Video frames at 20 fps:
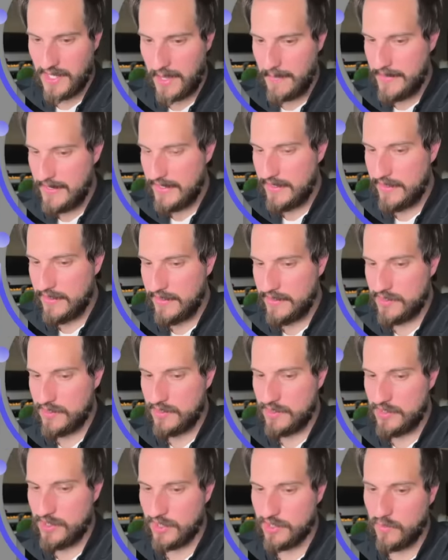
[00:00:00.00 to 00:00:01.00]
I mean,
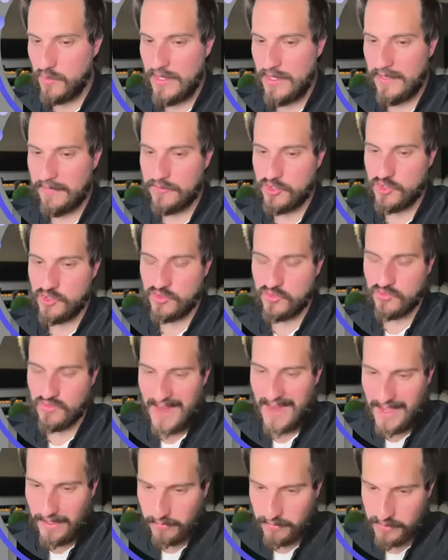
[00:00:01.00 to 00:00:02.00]
it's just, we have
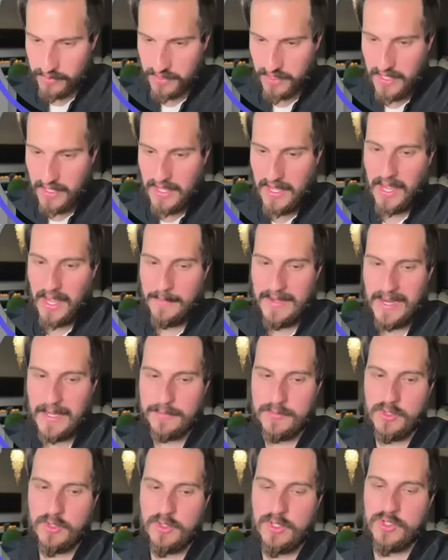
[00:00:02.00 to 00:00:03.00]
trounced. I mean,
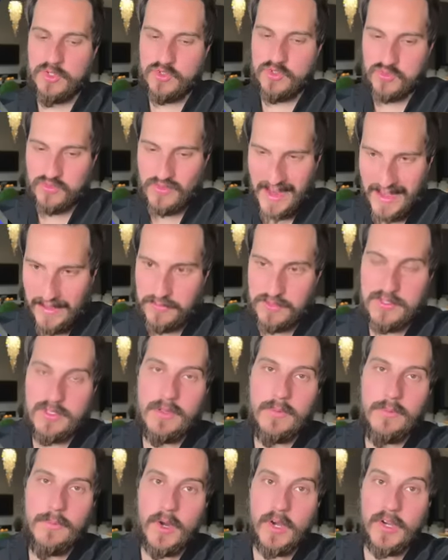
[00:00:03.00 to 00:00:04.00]
absolutely trounced
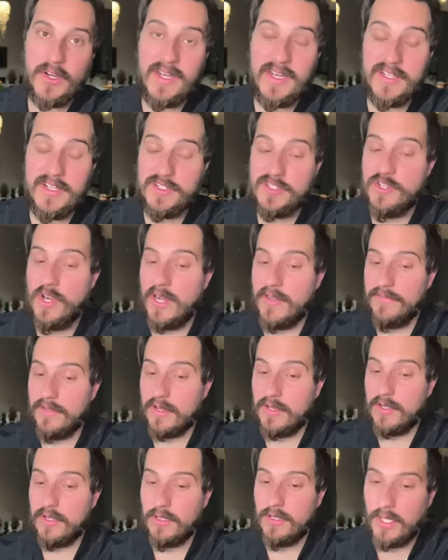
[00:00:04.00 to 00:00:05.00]
the market, and it's not
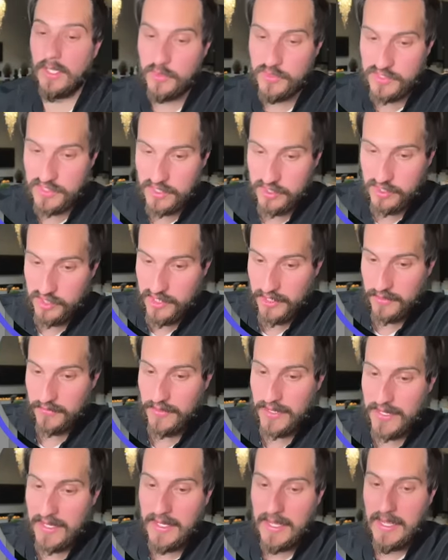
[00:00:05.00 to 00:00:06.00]
even close this year,
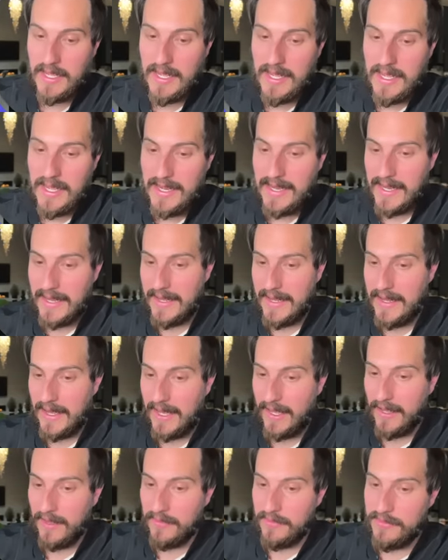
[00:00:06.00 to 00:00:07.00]
right? And
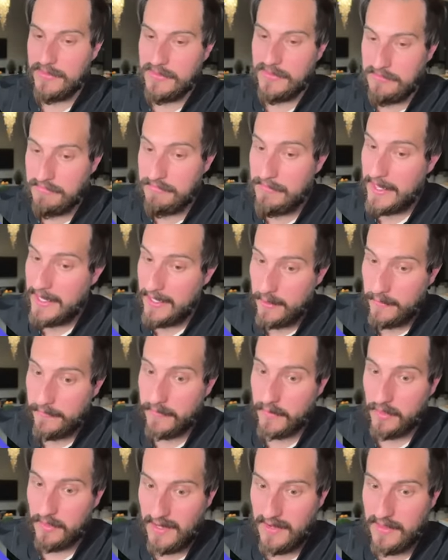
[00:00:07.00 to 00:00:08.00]
thank you
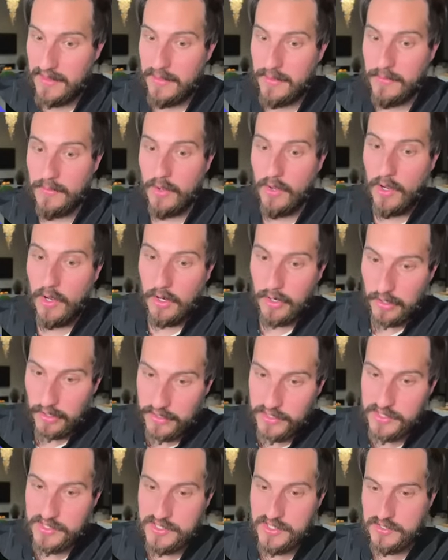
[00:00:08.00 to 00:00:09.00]
for a lot of the
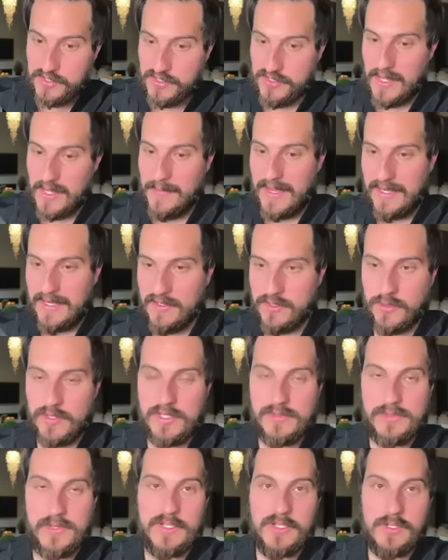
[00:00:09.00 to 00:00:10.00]
hard decisions I made in
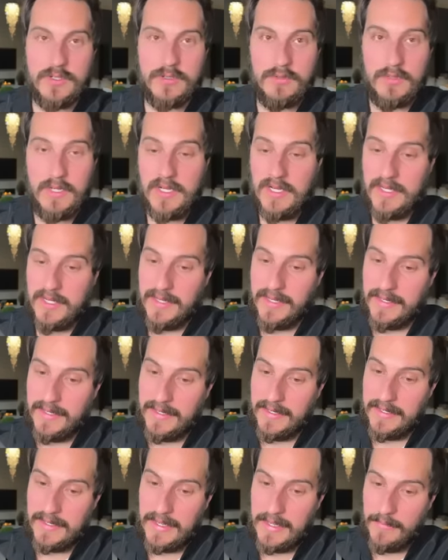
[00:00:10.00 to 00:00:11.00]
2022
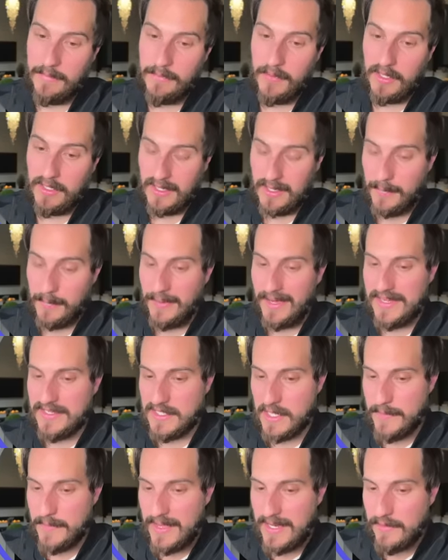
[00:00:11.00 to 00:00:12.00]
and a lot of
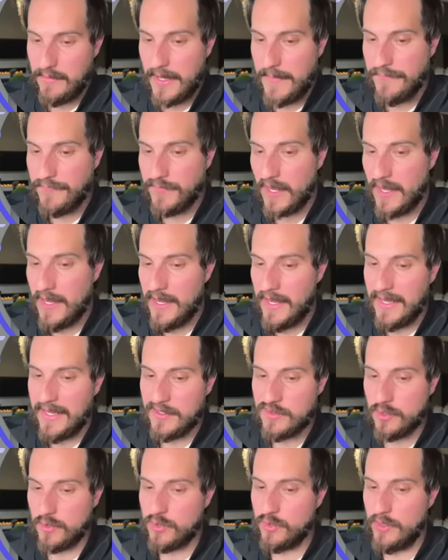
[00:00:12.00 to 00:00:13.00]
buys I made, right?
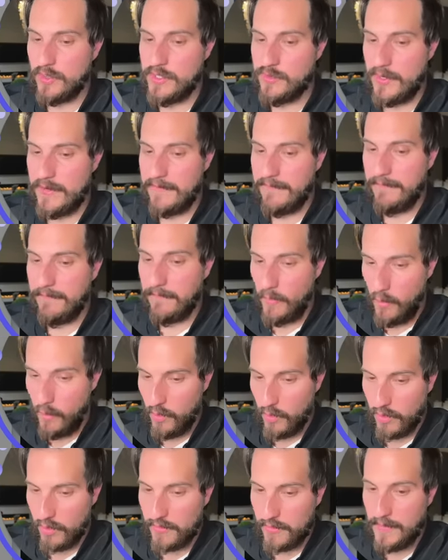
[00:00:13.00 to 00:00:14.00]
And so
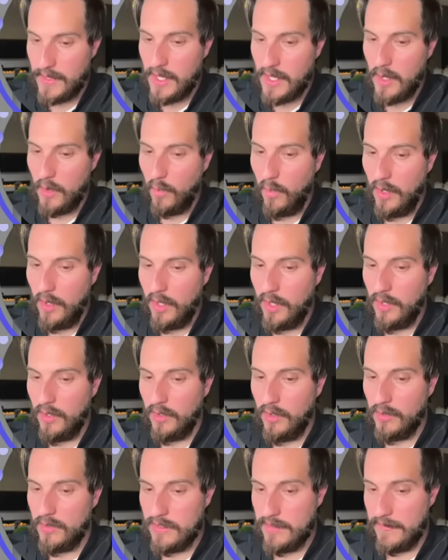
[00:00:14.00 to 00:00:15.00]
2024
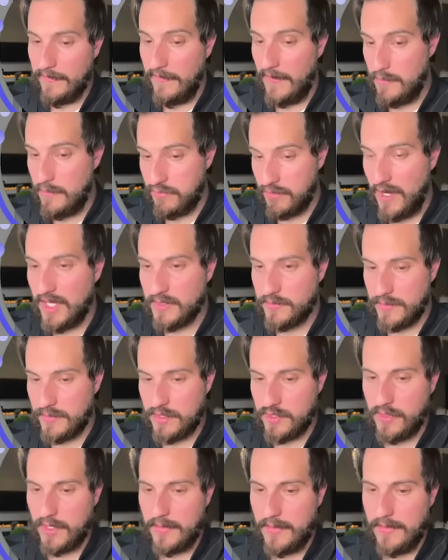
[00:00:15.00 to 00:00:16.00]
will, if I prosper
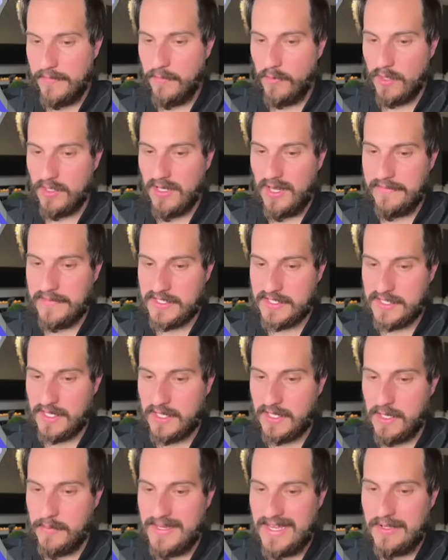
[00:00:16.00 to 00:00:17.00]
in 2024, a lot of it's going
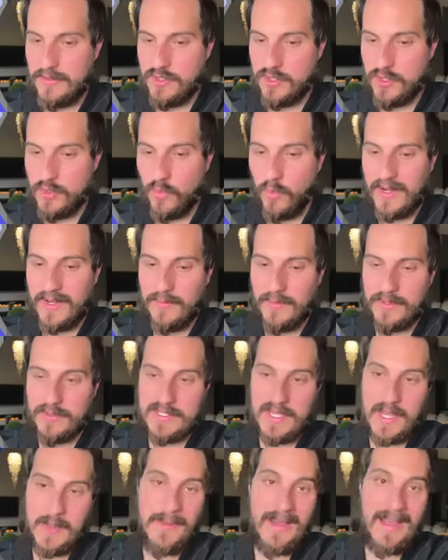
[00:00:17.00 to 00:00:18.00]
to come down to what
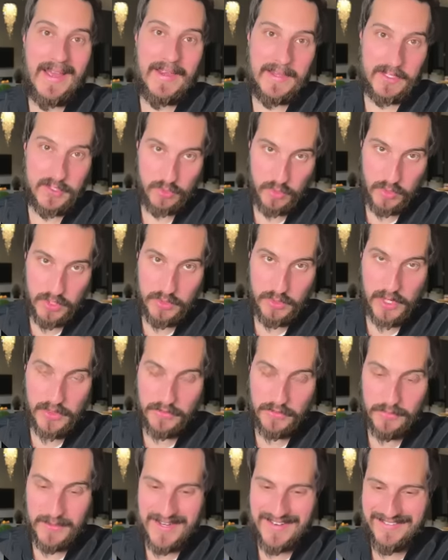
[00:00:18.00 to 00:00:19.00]
was I buying in
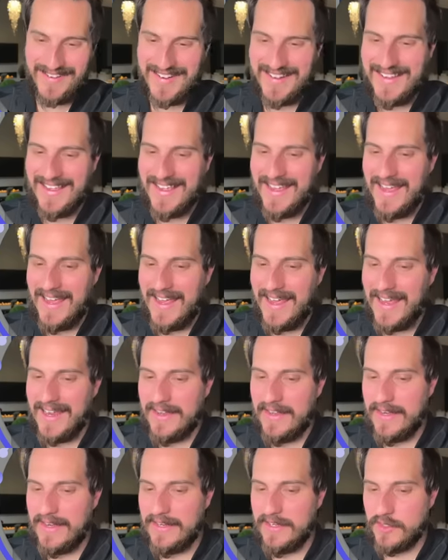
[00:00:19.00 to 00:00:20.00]
2023, right?
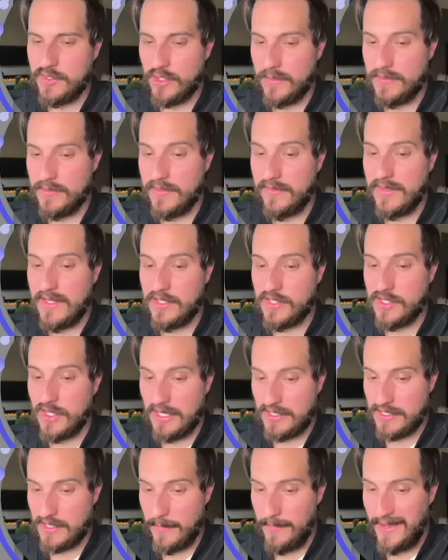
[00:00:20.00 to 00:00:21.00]
And then in terms of the
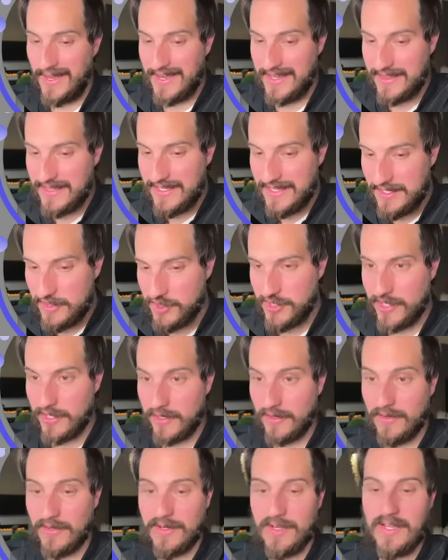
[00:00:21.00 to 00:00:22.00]
stocks I'm buying this
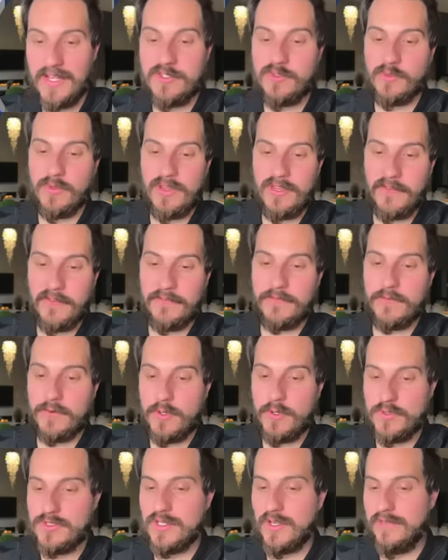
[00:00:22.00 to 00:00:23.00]
year, it's really the
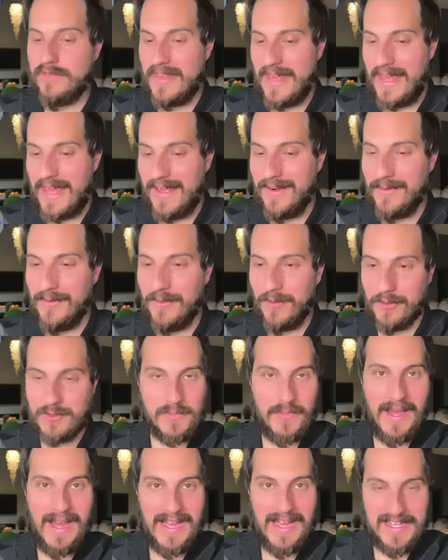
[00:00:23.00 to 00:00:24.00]
fruits of that, those
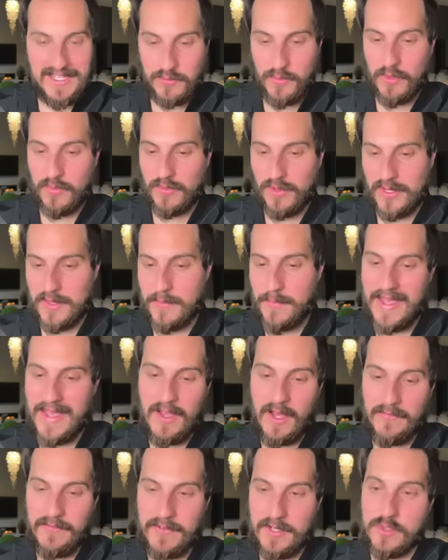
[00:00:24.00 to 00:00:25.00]
buys will really pay
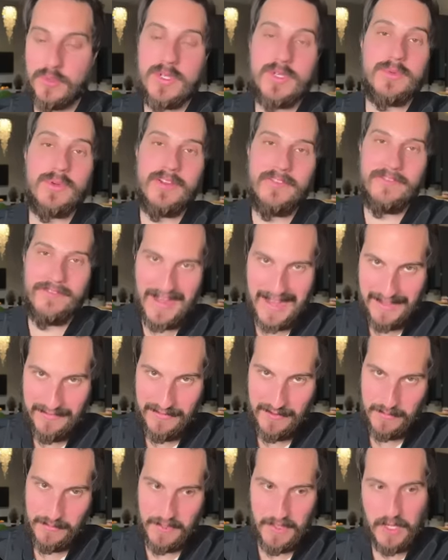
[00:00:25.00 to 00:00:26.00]
off in 2025
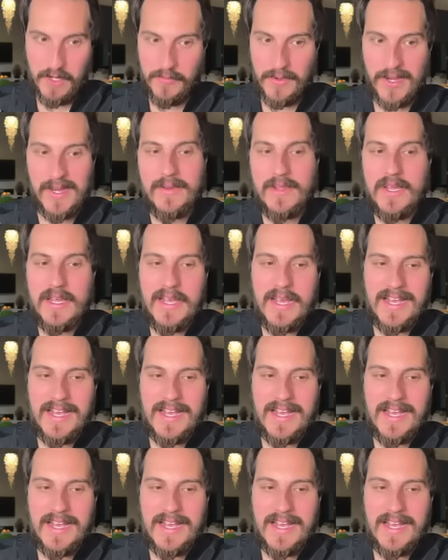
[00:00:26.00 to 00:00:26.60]
and beyond, right?